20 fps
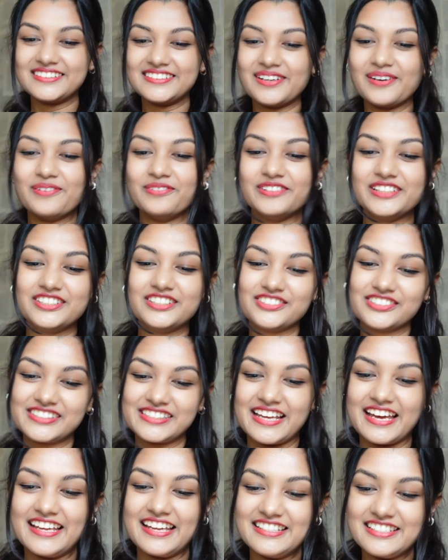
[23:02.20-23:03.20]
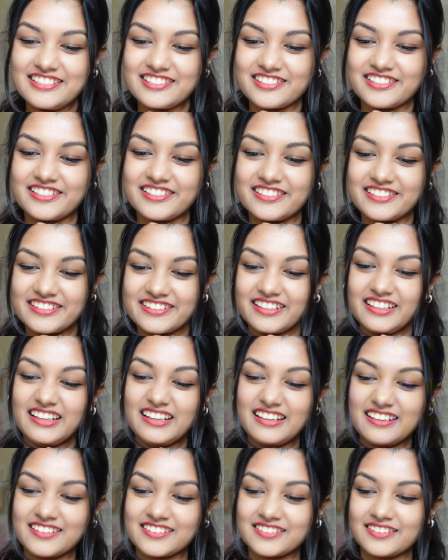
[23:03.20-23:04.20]
so we just entered the
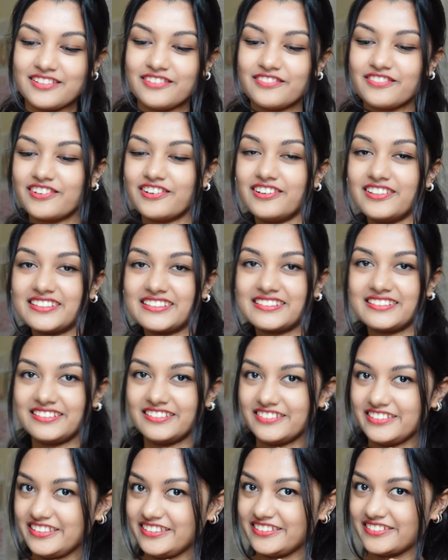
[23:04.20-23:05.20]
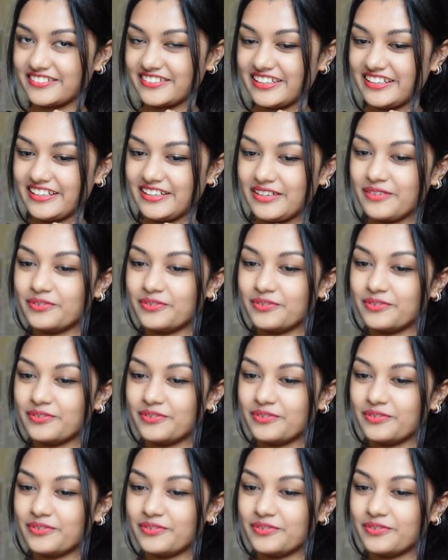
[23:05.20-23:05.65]
Legacy of God series, okay?